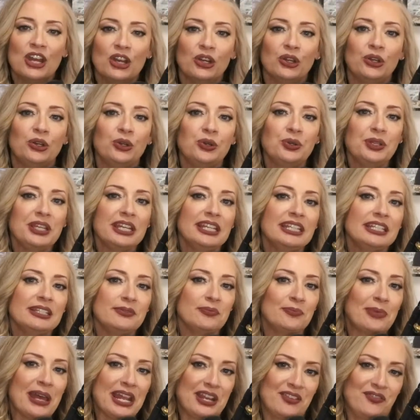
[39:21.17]
Who can
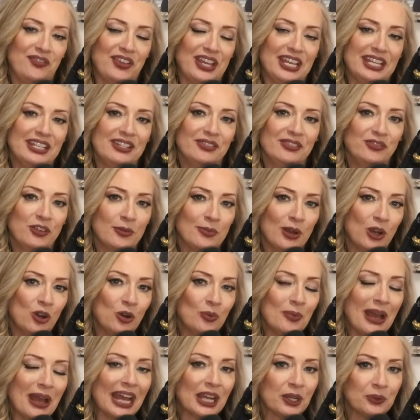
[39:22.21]
benefit from a
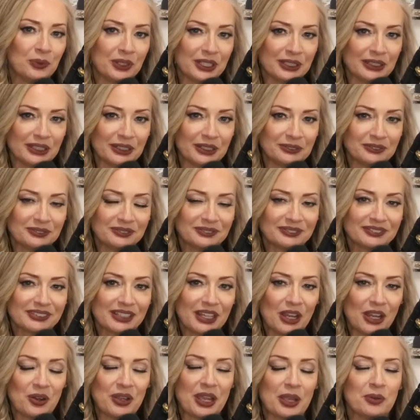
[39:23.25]
home equity loan?
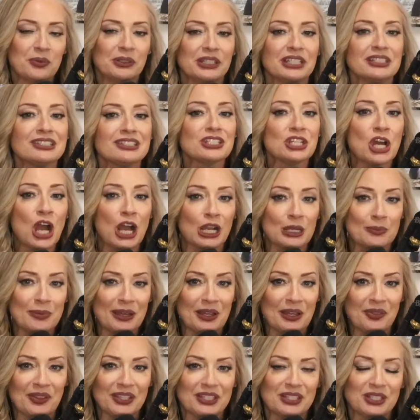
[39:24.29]
Okay, well, let's talk
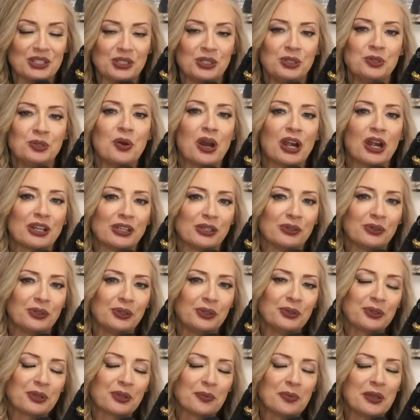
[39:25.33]
about this. Who are you?
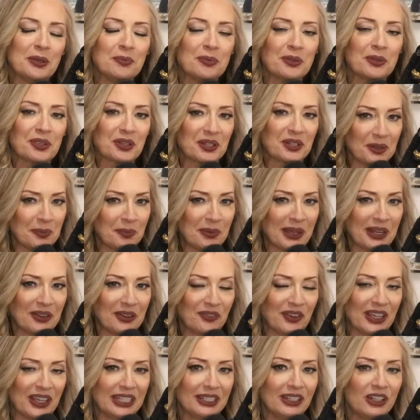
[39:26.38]
Who are the people that are going to
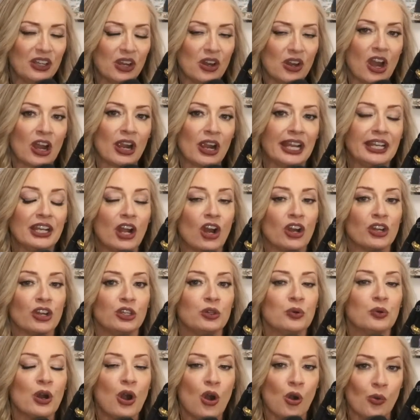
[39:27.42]
benefit? All right, are
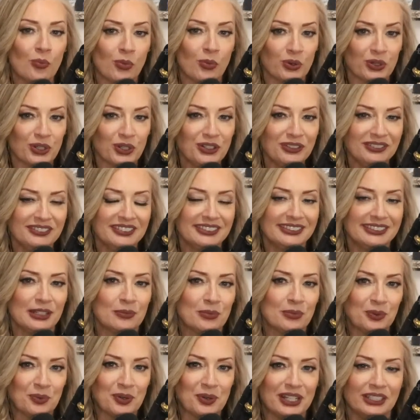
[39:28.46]
you a homeowner?
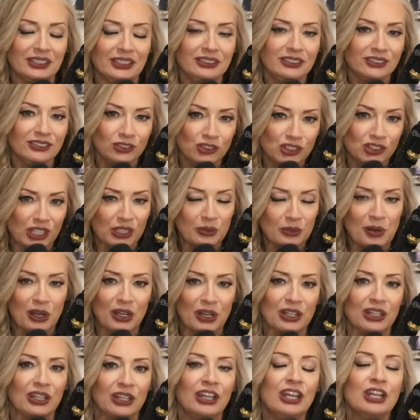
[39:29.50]
Number one, check
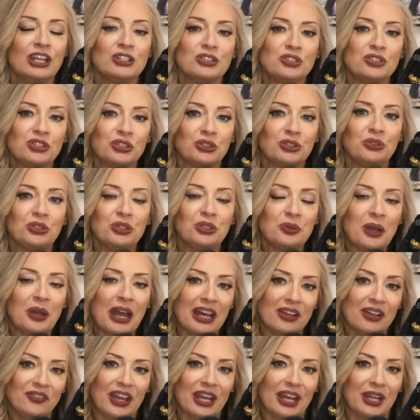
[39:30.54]
mark. Do you
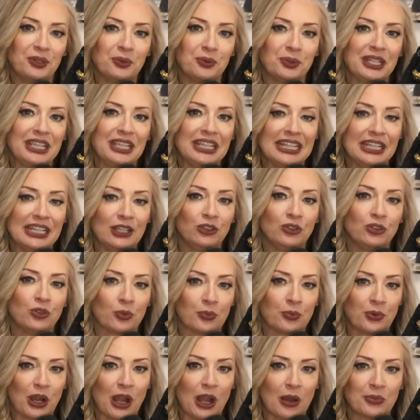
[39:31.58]
have equity in your
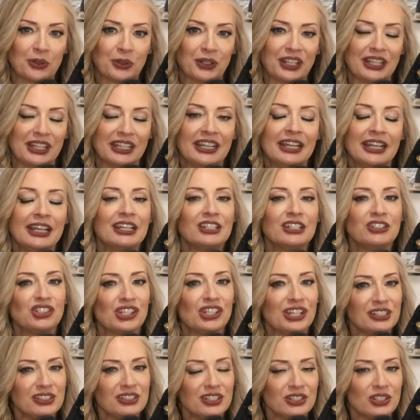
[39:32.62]
property?
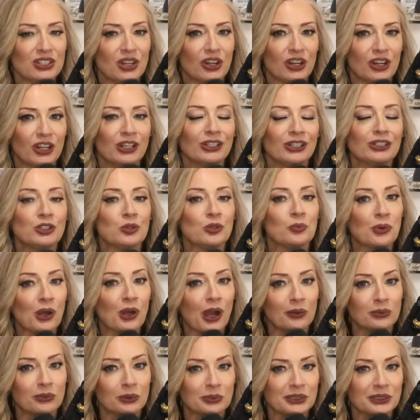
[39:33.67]
Chances are you
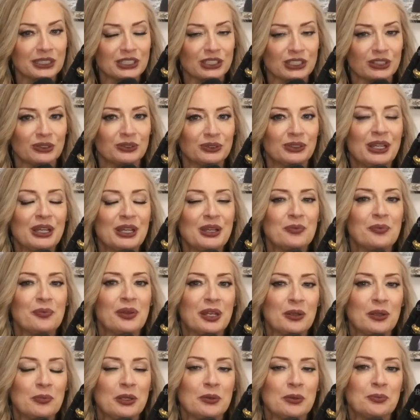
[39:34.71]
probably do.
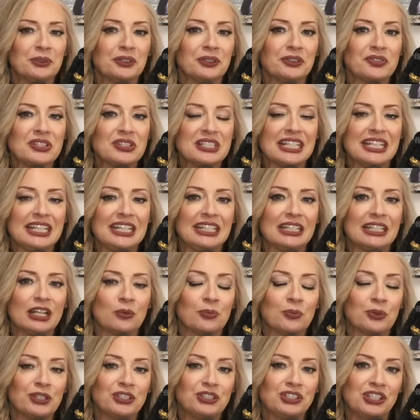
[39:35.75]
Many people have seen
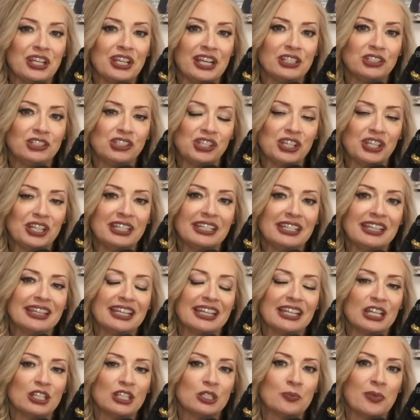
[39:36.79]
appreciation
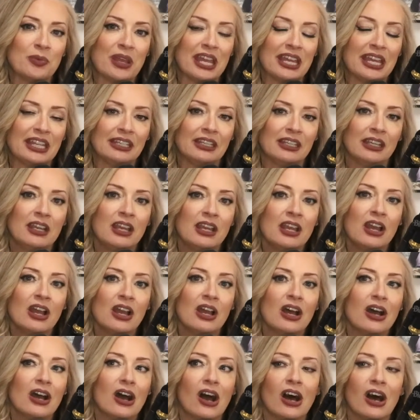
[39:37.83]
that has been
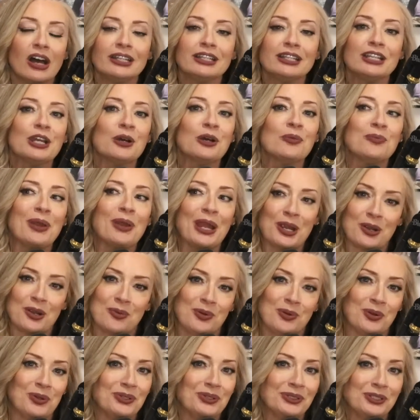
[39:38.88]

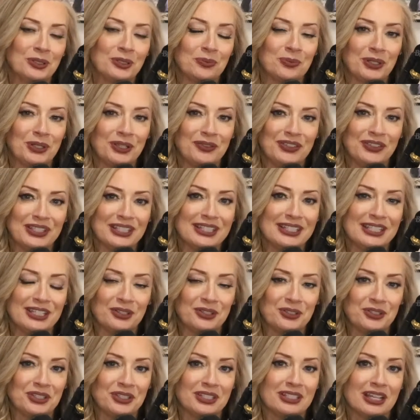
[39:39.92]
uncomparable to previous
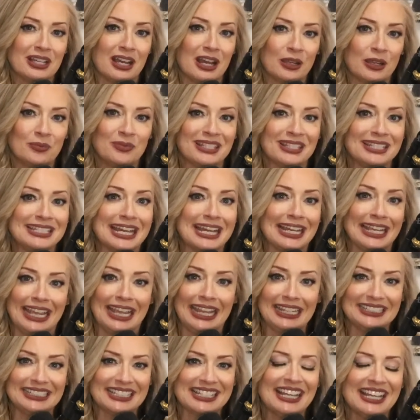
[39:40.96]
years and times and
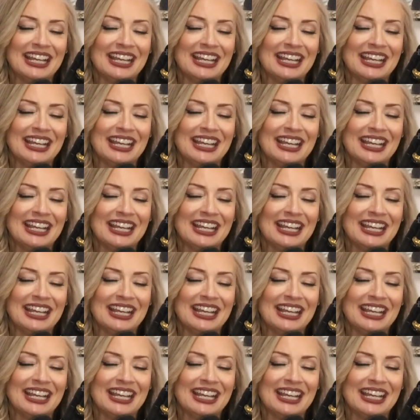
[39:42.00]
decades.